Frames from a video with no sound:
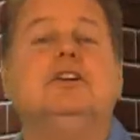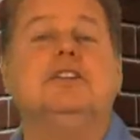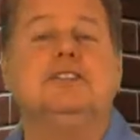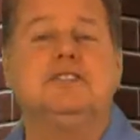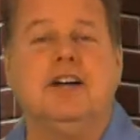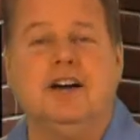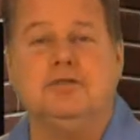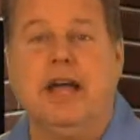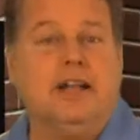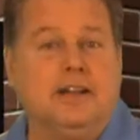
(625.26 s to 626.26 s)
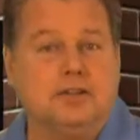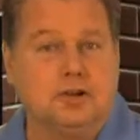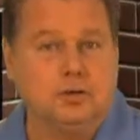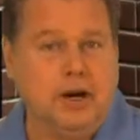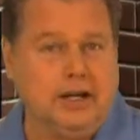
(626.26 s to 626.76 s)
Good stuff. And it's
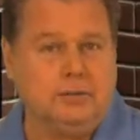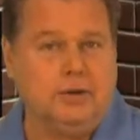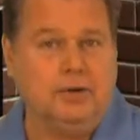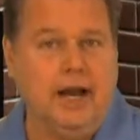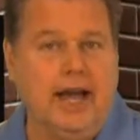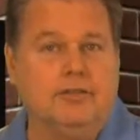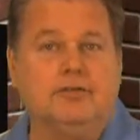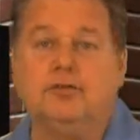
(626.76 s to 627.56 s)
great when you have